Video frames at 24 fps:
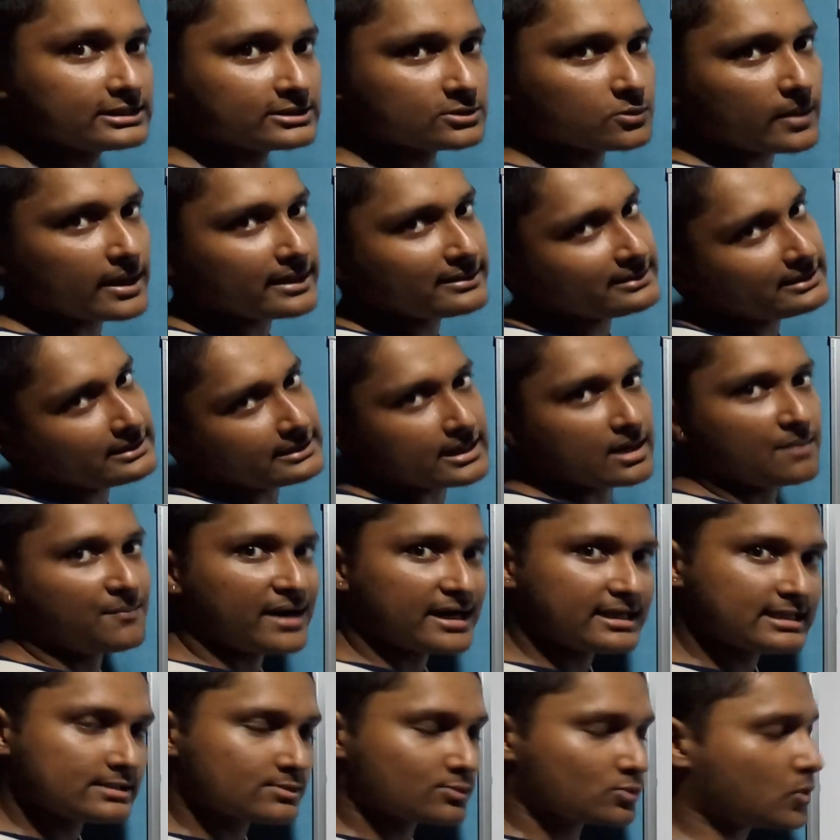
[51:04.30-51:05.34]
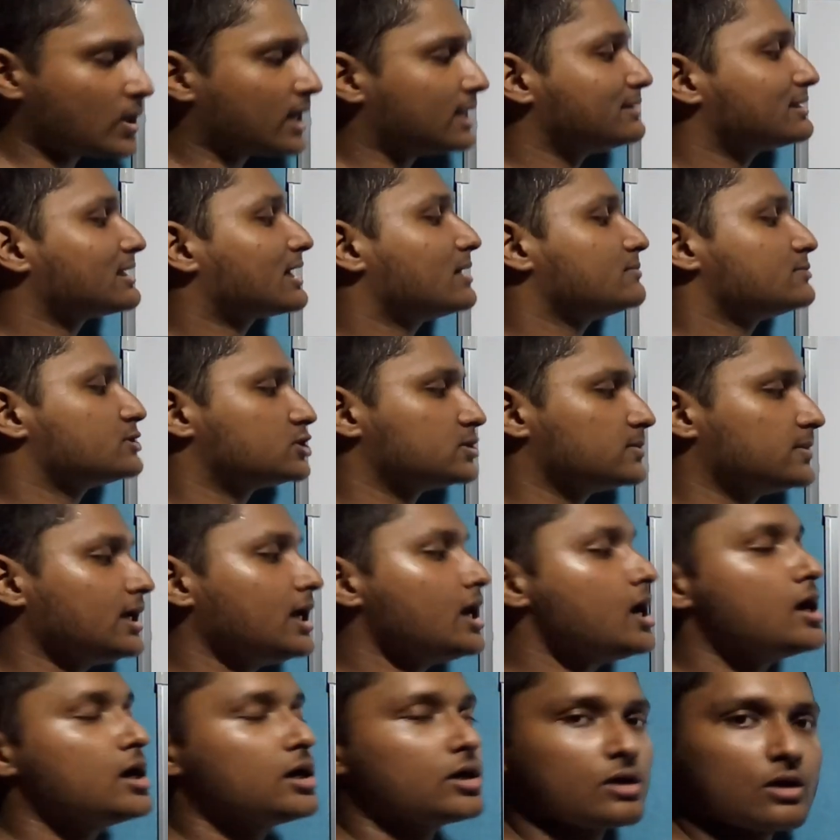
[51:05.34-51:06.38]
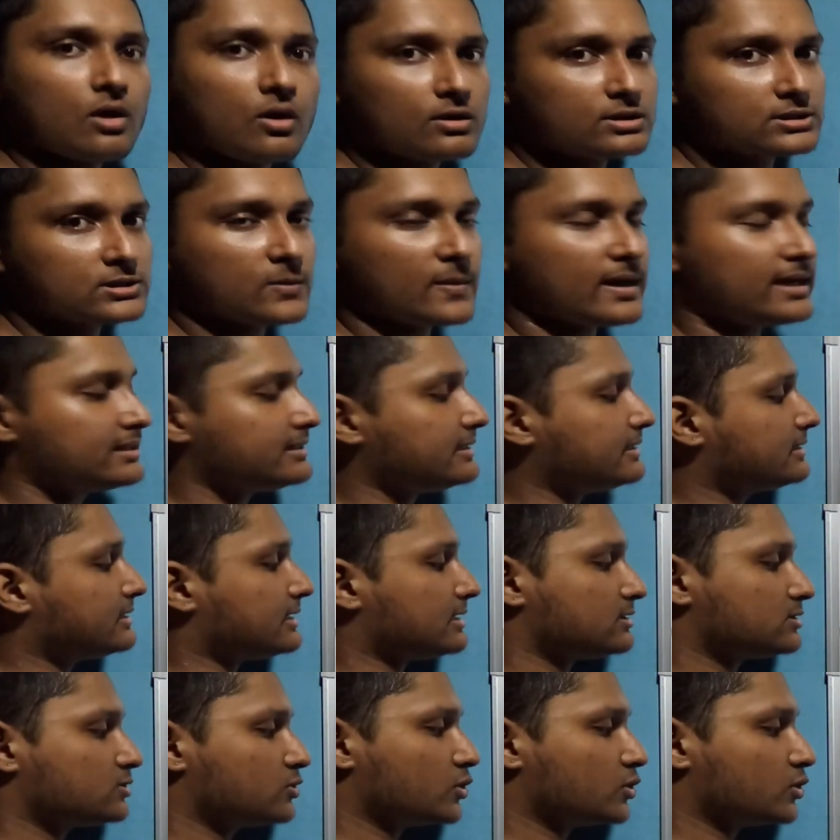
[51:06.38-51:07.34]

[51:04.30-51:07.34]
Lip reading: square theta minus 1 comes to be cot square theta.